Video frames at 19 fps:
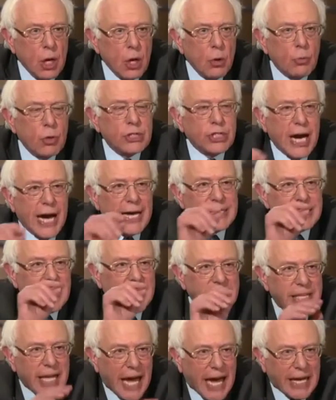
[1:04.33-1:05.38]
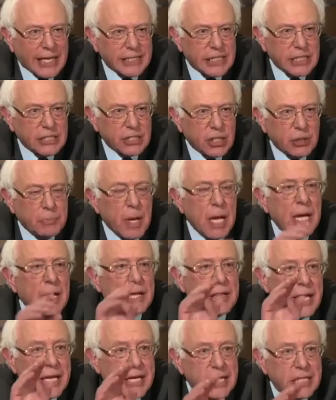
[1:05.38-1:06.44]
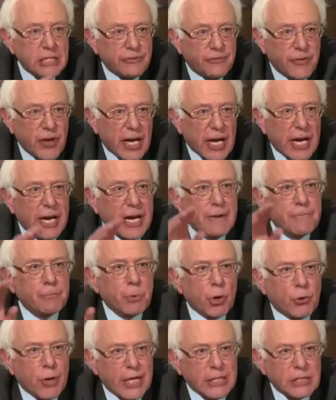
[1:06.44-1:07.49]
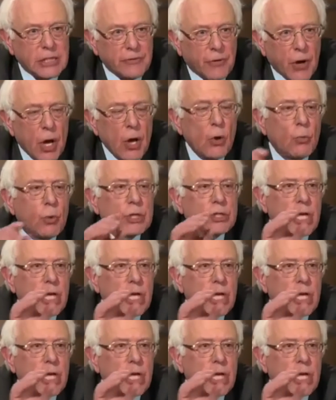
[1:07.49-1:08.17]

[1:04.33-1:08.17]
which has a tax system that is fair and progressive, which